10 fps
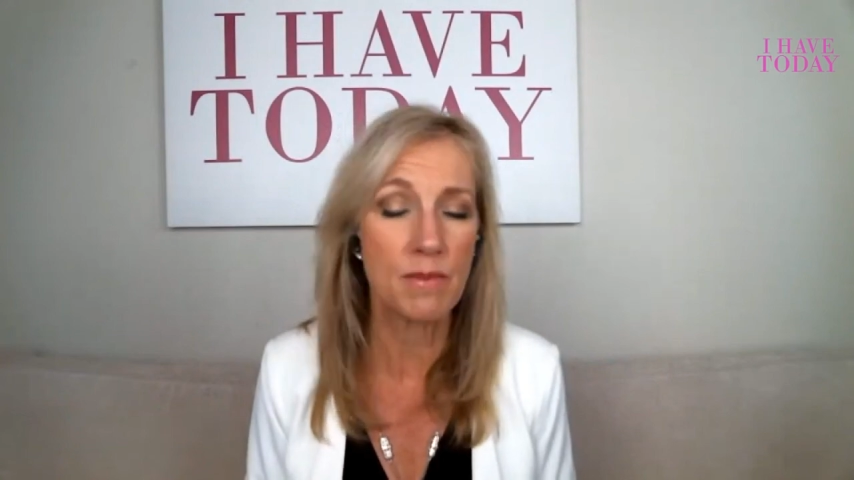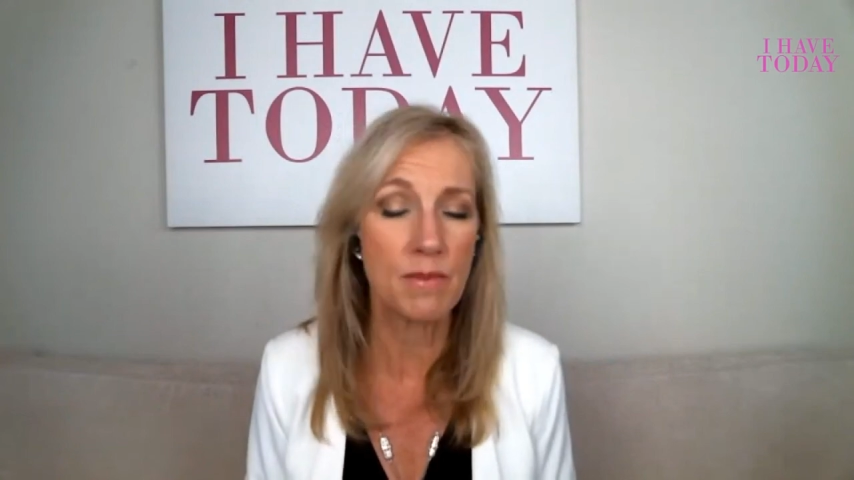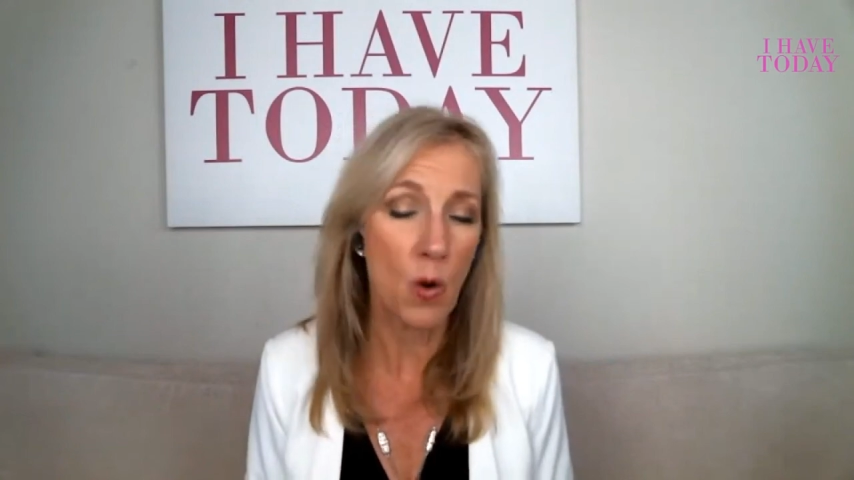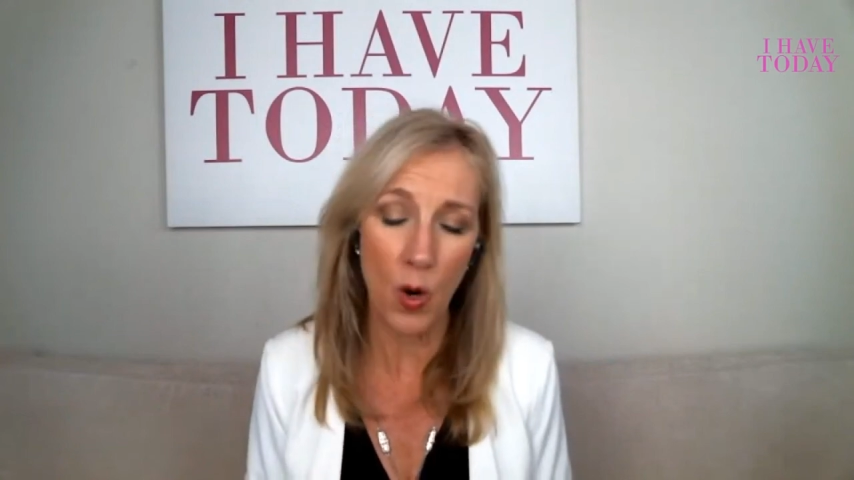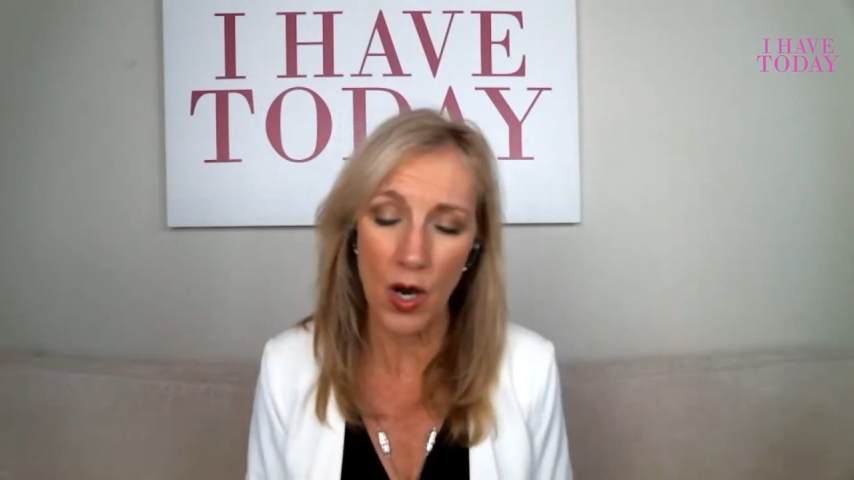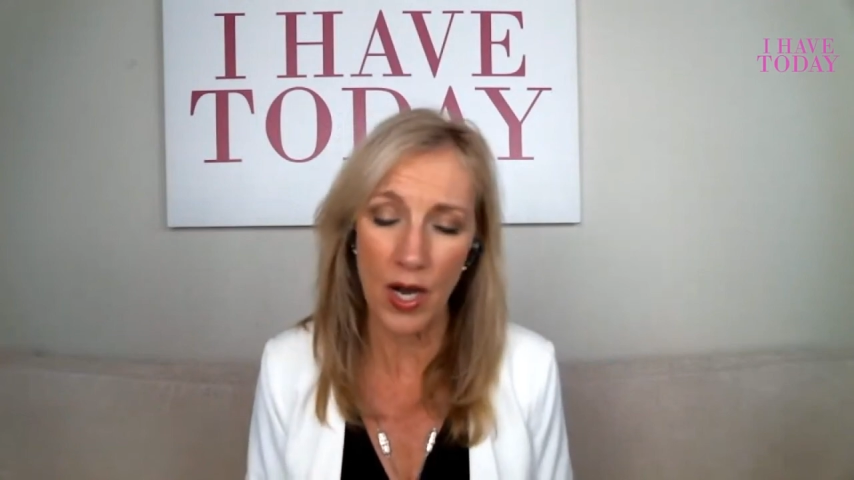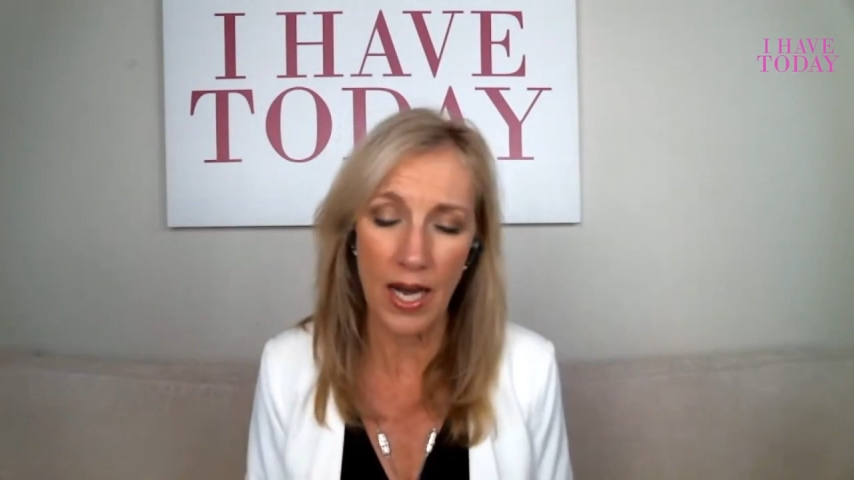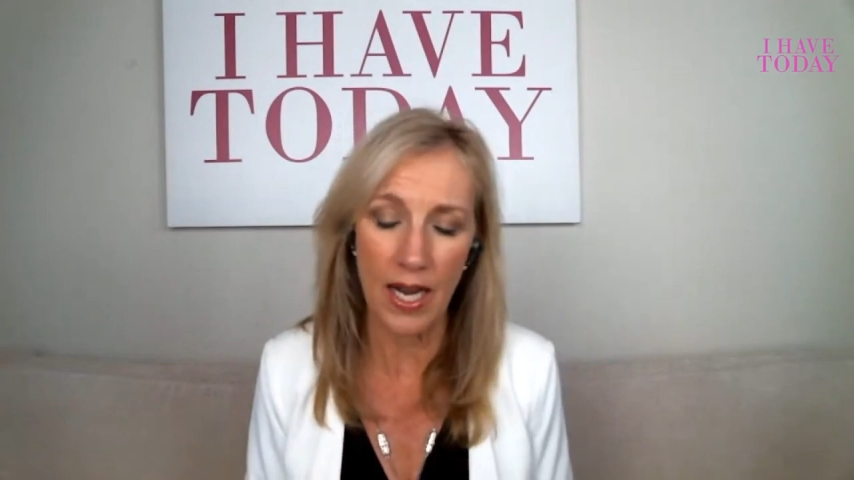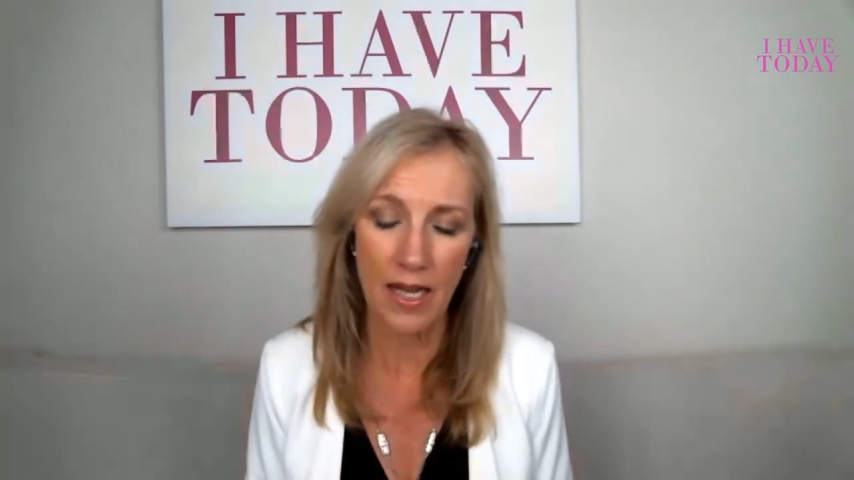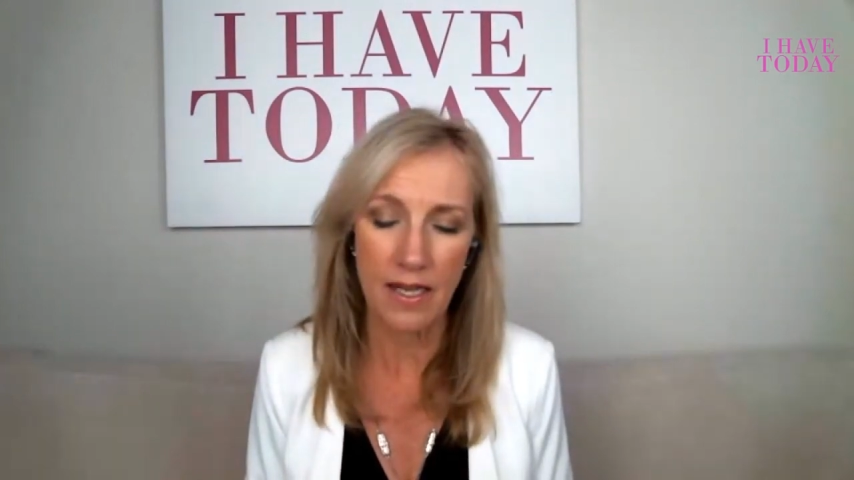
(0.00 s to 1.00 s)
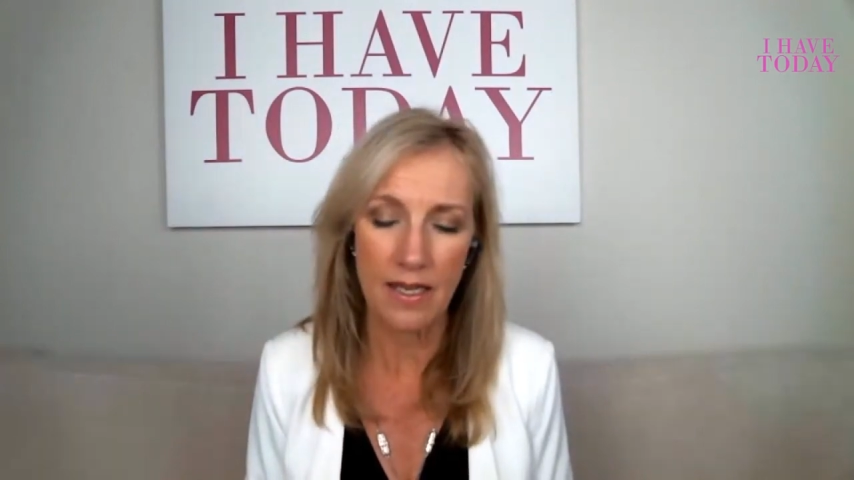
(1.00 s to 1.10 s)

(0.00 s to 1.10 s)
worry,